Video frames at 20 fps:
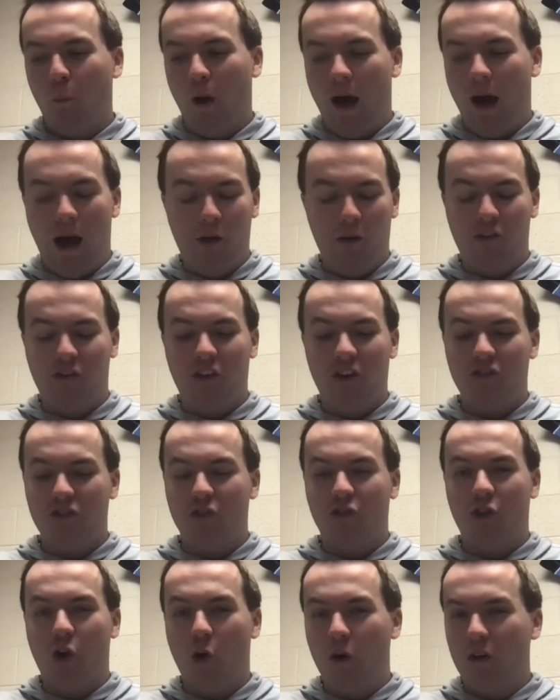how the
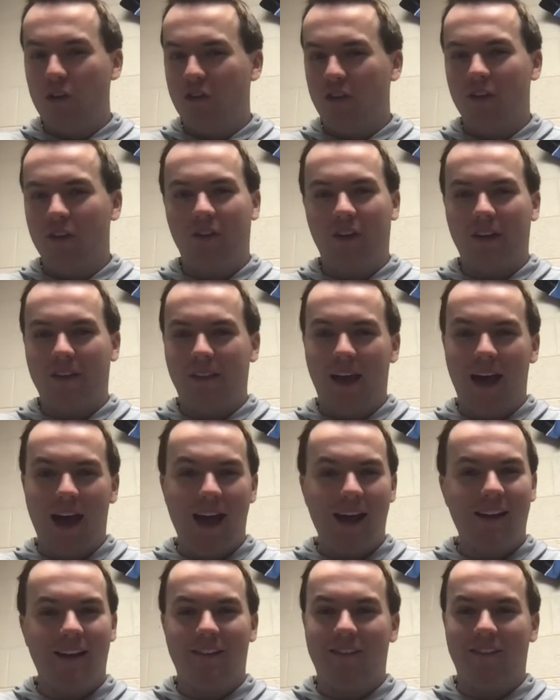season's going and stuff like
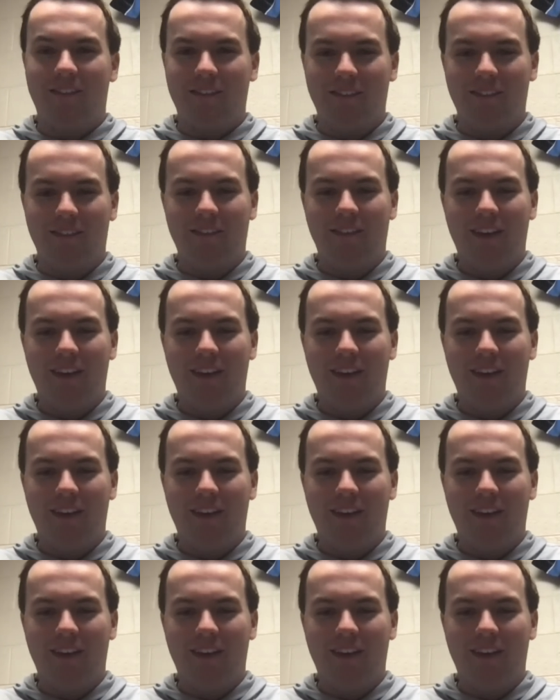that, and